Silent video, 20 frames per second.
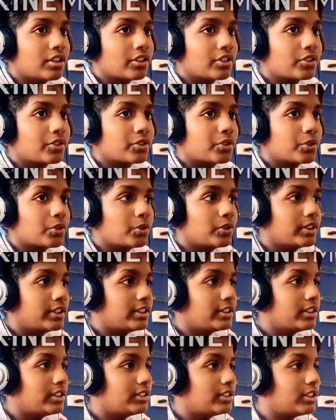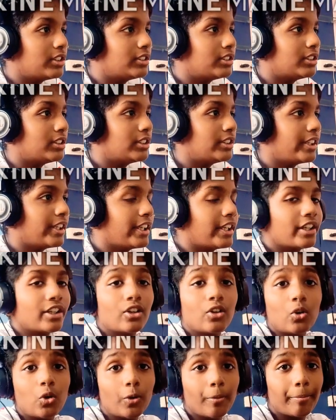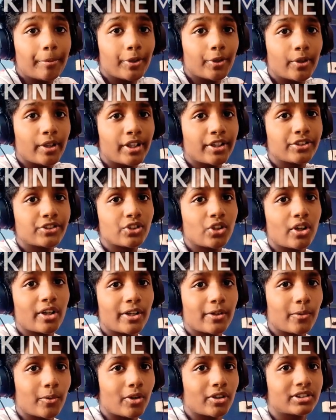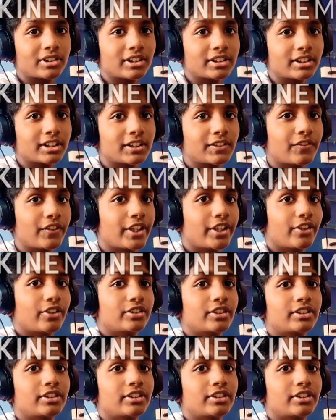So this is the thing. Hope you enjoyed watching this video.